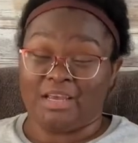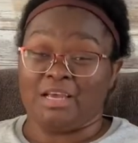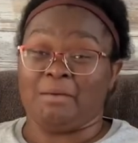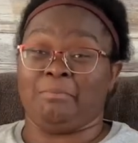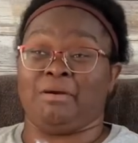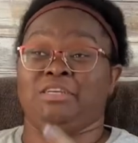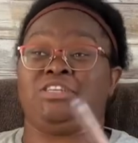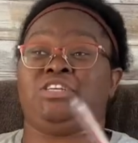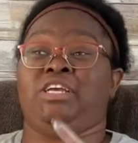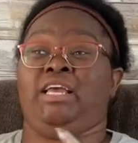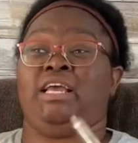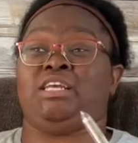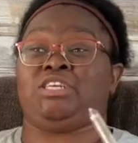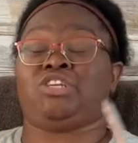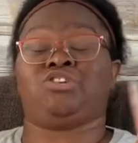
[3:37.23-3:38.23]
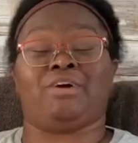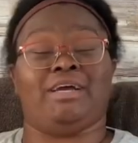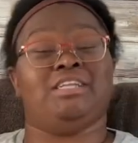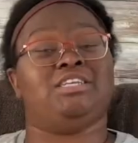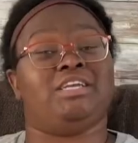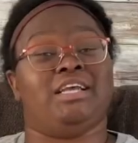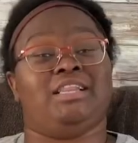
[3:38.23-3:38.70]
but she is trying
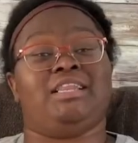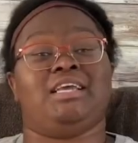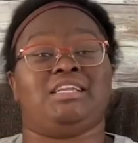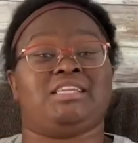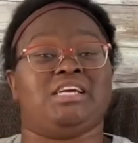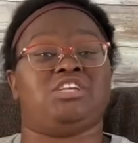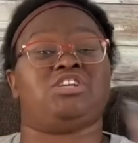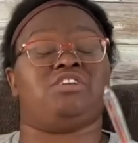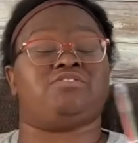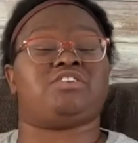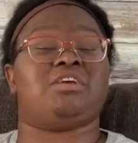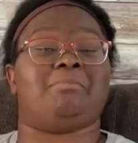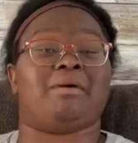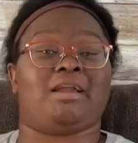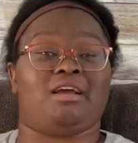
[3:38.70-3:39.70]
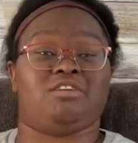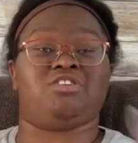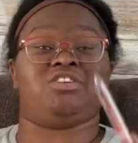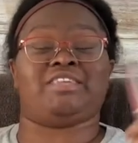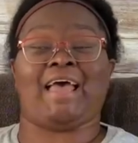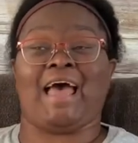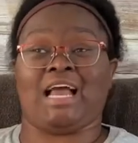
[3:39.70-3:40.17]
to get the attention of somebody else.
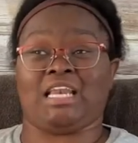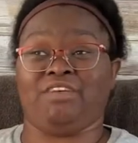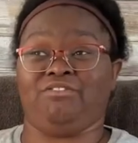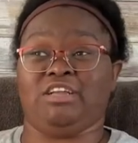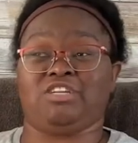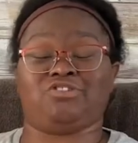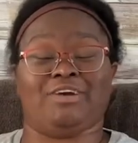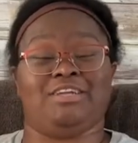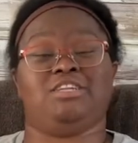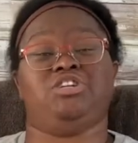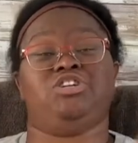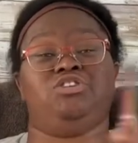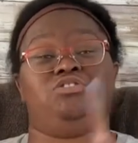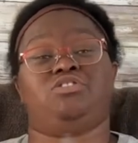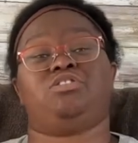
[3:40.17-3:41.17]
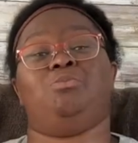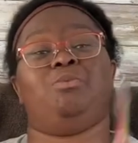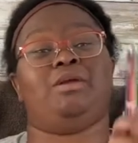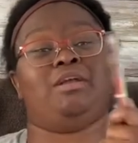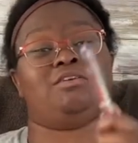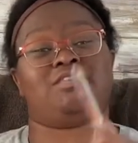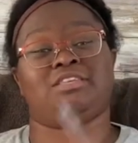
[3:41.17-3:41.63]
She's actively trying to choose someone
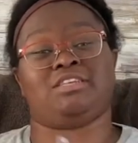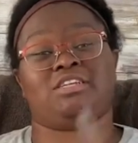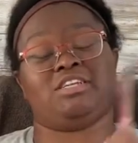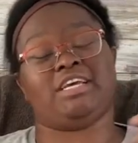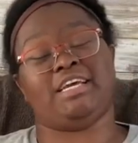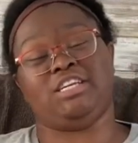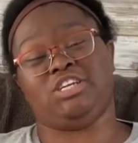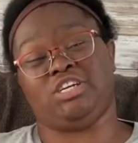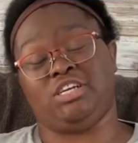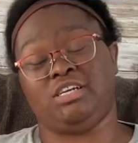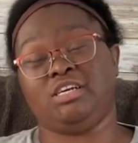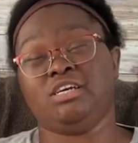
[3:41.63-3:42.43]
else's attention